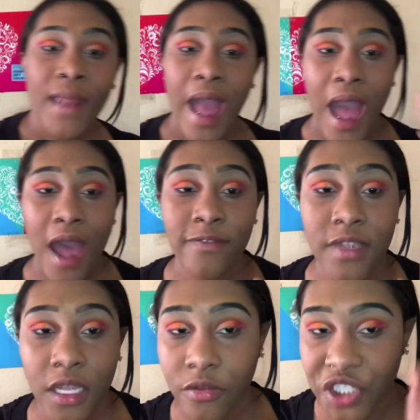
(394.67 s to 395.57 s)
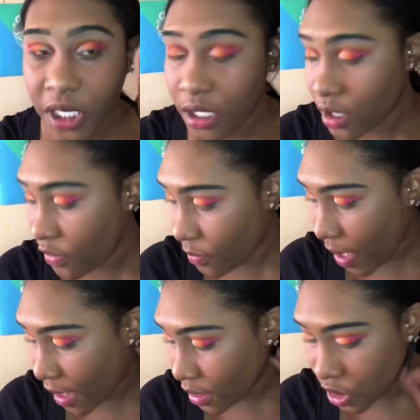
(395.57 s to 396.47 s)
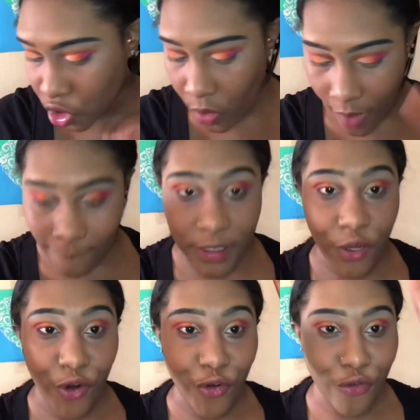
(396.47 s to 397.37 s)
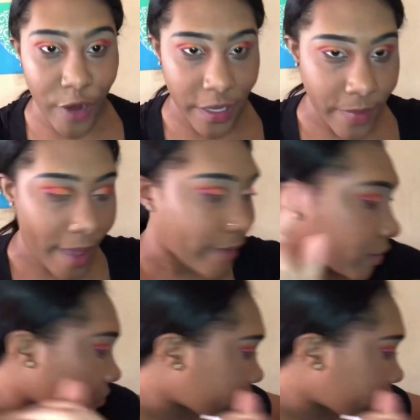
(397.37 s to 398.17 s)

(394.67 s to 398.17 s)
I have the yellow shade in another palette, so I'll be right back.